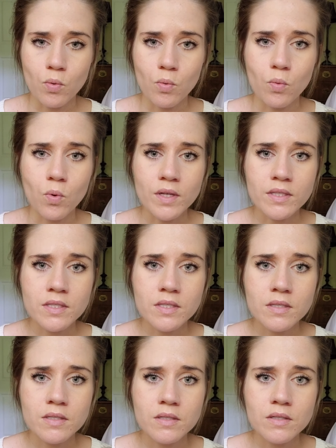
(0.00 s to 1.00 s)
What
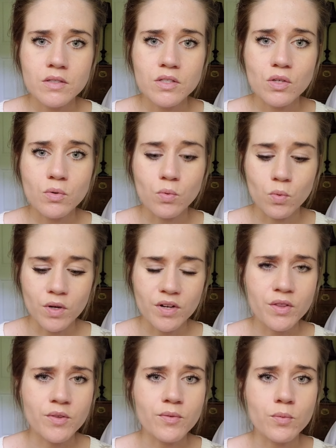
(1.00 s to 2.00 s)
are
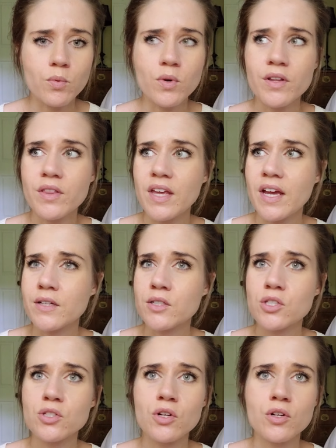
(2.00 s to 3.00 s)
the
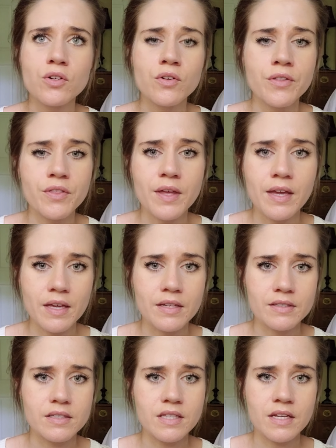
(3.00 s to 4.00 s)
external
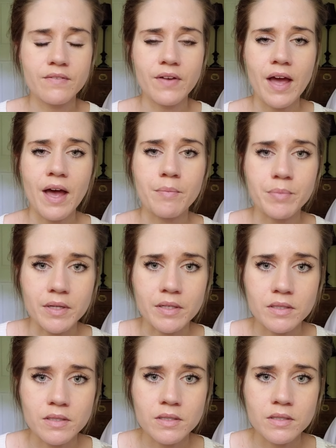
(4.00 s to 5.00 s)
things that have
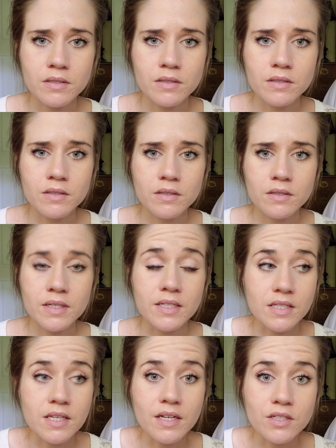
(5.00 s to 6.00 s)
happened? It's
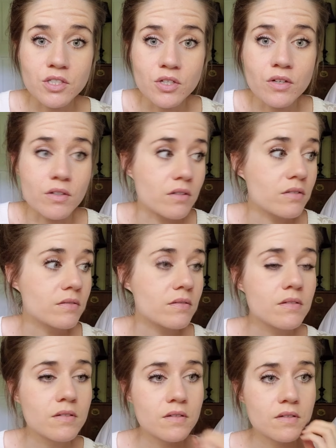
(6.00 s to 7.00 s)
the external.
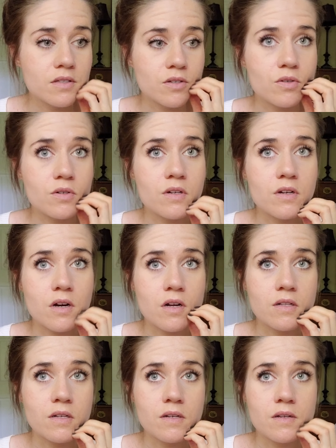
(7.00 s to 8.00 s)
So you could
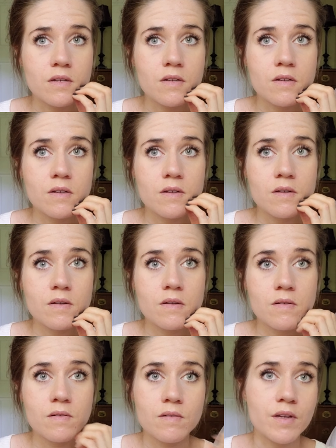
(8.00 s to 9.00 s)
call it
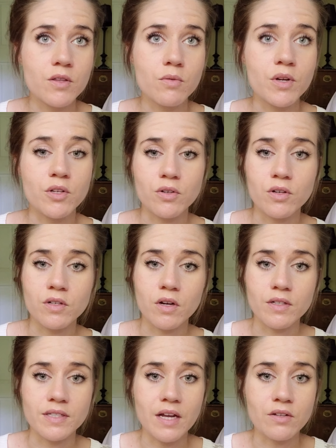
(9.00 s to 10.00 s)
either one. You could
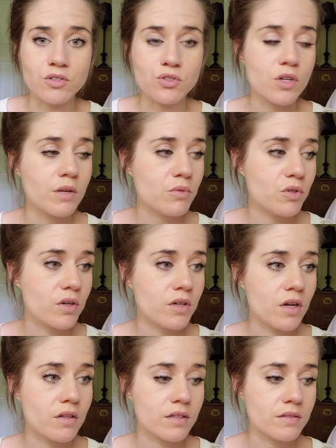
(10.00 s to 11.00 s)
call it downstream, you could
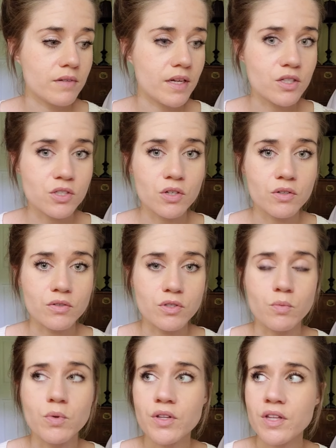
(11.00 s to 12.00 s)
call it external. So
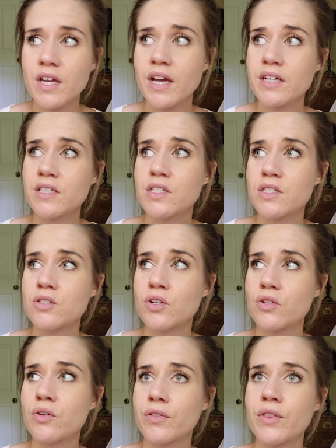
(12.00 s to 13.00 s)
what are the
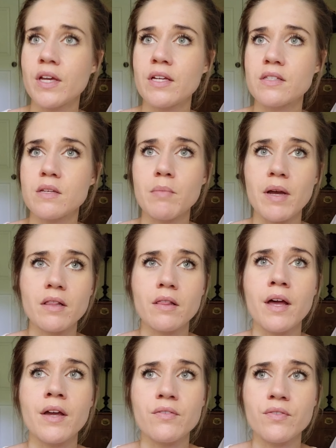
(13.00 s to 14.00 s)
external things in my
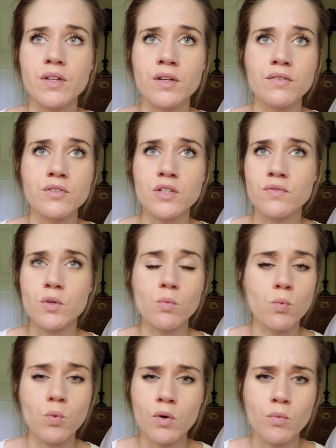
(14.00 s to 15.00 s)
life that have shifted?
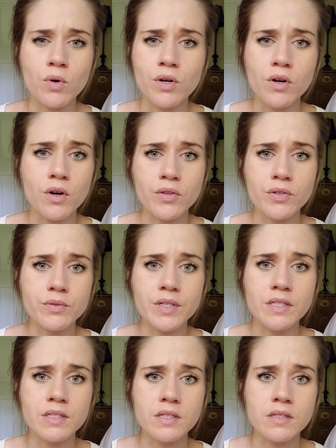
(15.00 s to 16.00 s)
What are all the
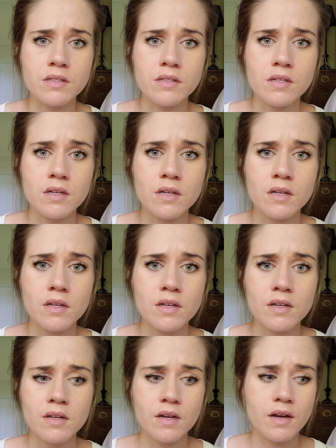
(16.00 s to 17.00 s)
reasons?
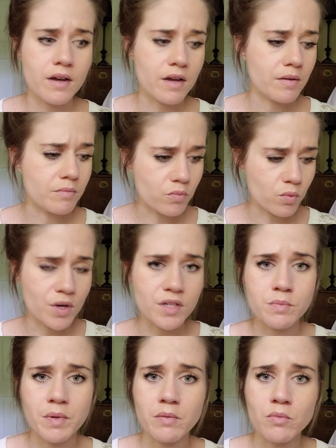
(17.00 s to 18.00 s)
Work's
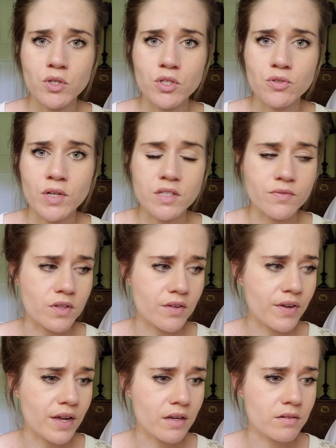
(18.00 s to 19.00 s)
been more stressful. I've
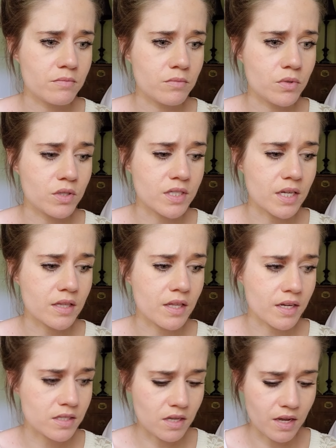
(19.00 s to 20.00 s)
had more
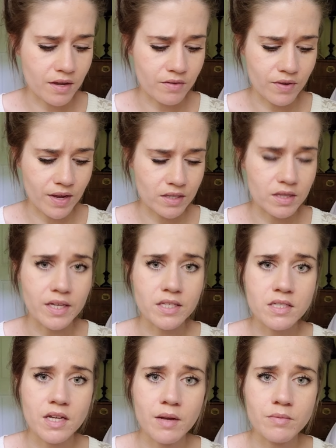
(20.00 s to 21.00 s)
deadlines. I've had less
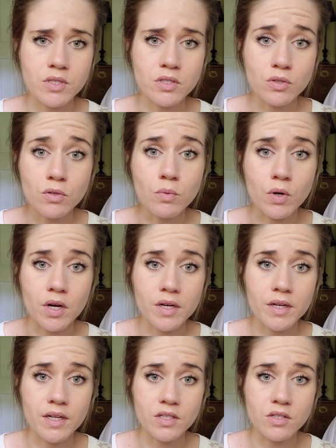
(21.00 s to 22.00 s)
time to do
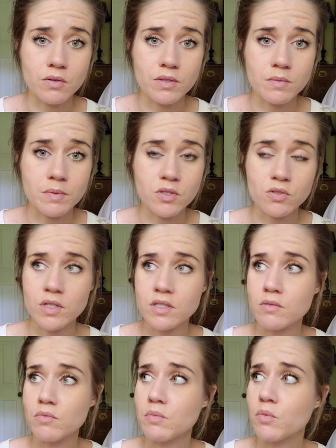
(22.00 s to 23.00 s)
work, and so it's been
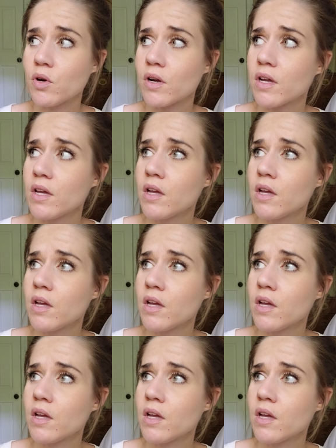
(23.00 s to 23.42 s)
stressing me more.